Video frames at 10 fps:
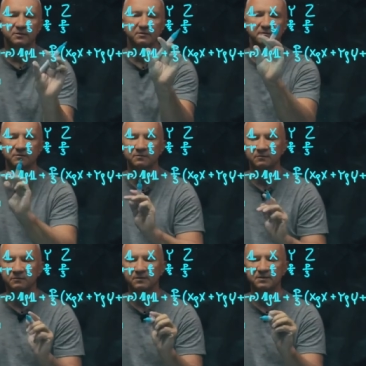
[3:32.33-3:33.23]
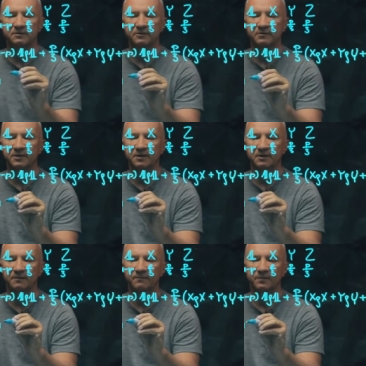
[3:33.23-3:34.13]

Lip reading: to this term here